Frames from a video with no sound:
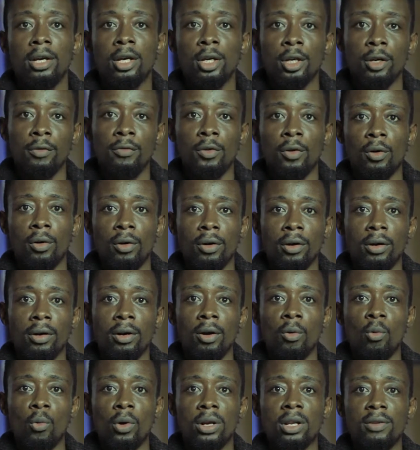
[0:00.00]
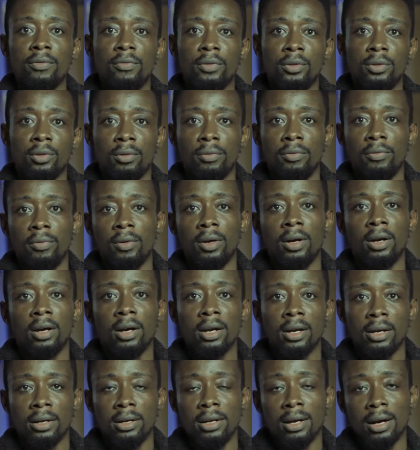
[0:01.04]
If you're a wedding photographer,
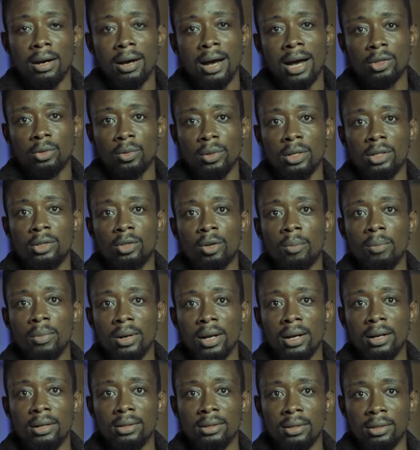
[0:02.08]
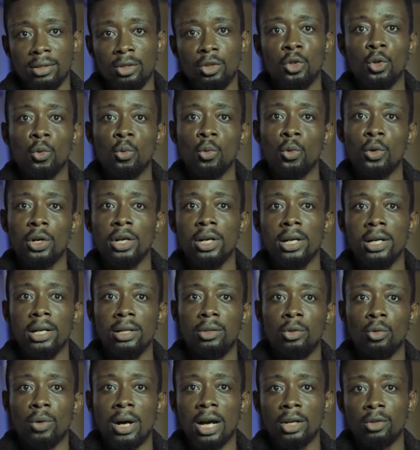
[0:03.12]
there are actually some lenses you would need
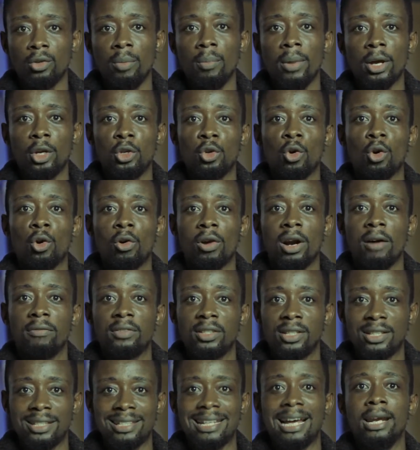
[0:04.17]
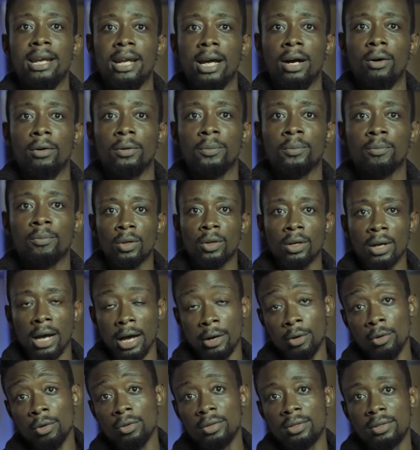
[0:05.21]
to actually make your craft stand out.
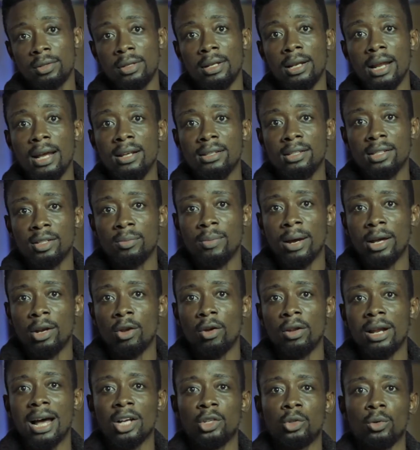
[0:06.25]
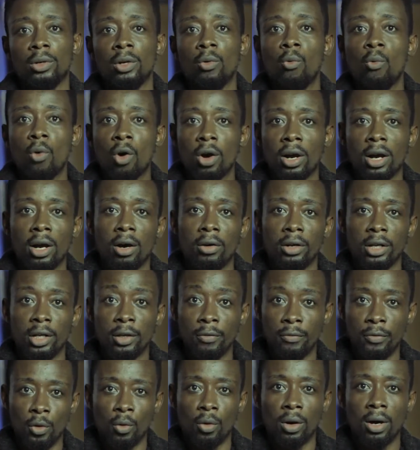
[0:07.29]
And those lenses might not actually work out
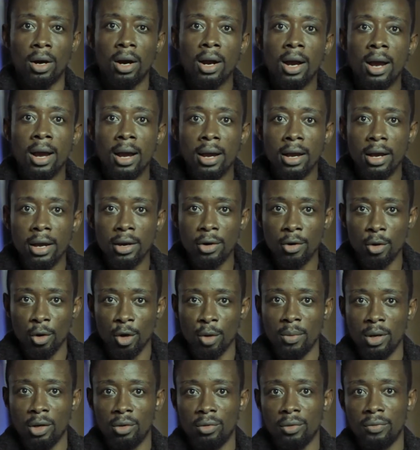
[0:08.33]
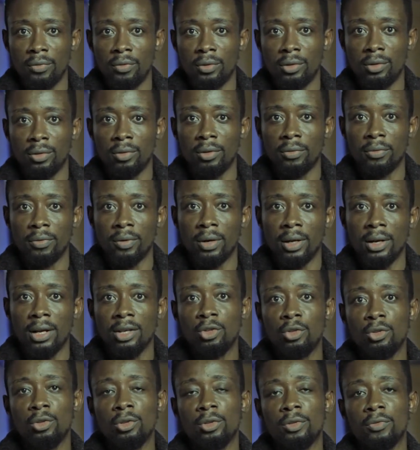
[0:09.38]
if you are a documentary photographer.
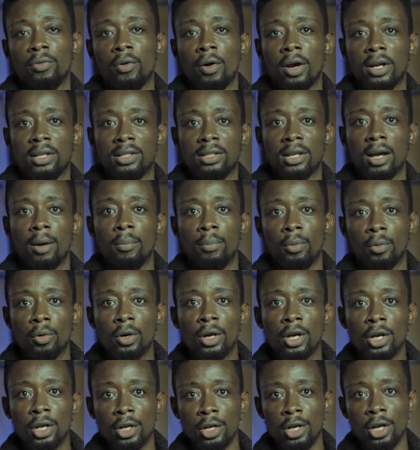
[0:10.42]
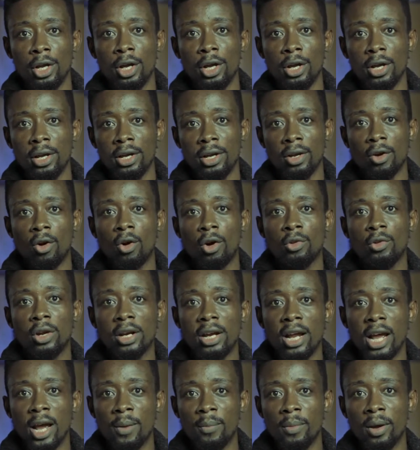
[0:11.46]
Let's use, for example, the
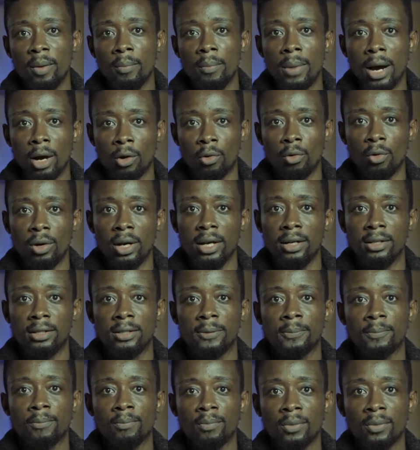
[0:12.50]
100mm macro lens.